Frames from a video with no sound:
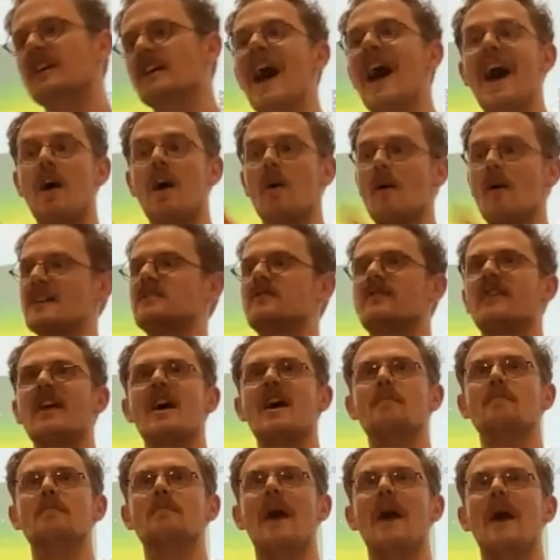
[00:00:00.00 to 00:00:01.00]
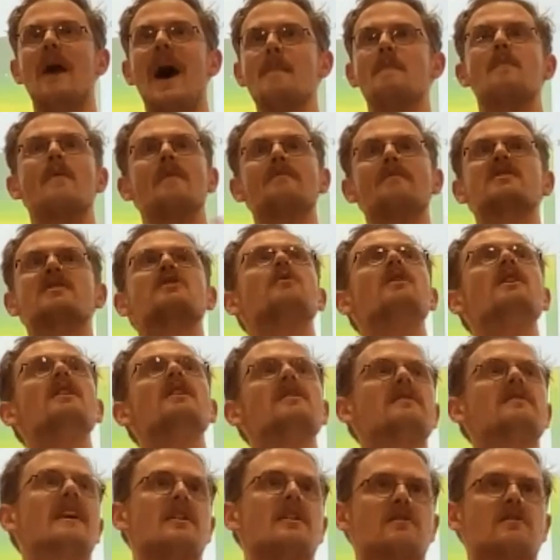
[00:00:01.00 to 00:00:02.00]
in how SVM hyperparameters
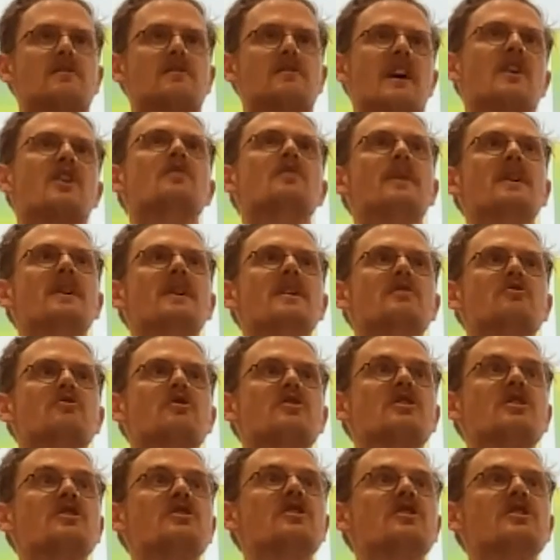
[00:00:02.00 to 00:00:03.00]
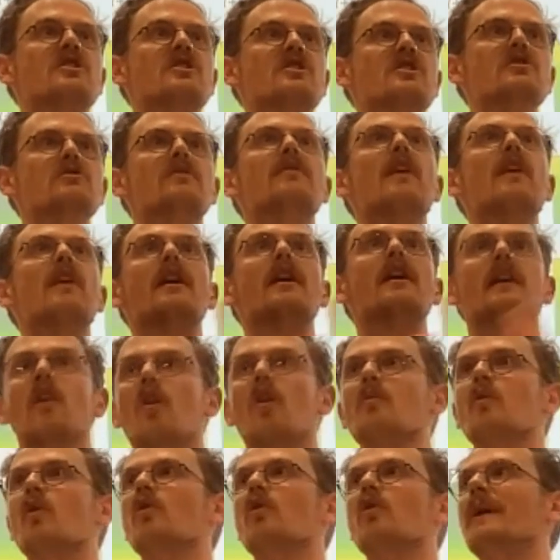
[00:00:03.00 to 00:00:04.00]
work, that could be interesting to you. You've learned a
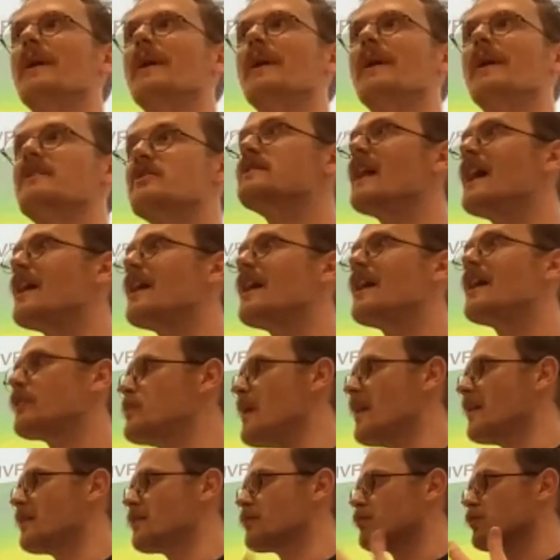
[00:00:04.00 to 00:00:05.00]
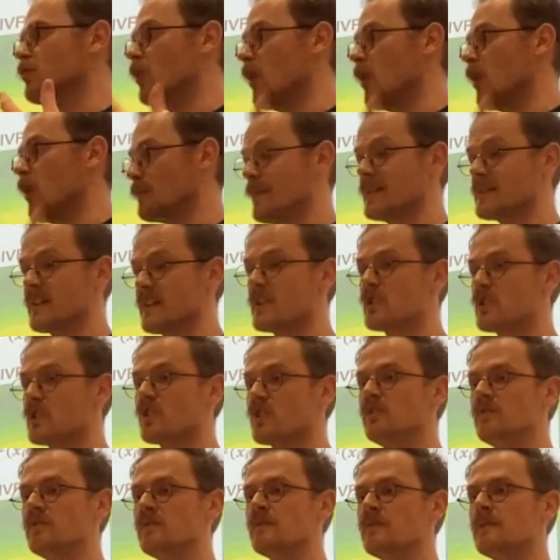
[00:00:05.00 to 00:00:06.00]
lot more by doing that than you have through
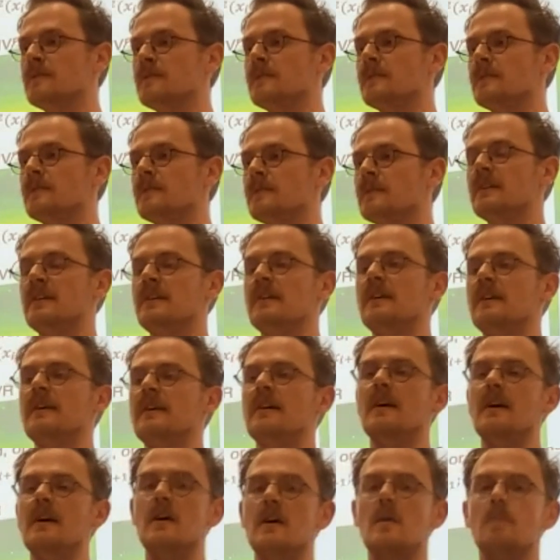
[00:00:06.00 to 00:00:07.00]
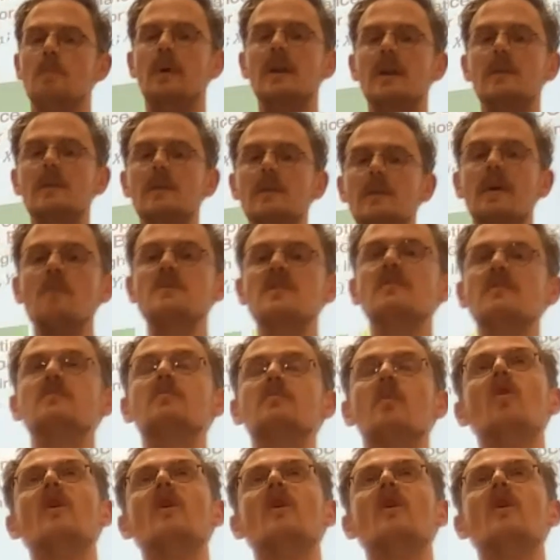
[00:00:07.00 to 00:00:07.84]
optimization. But it becomes even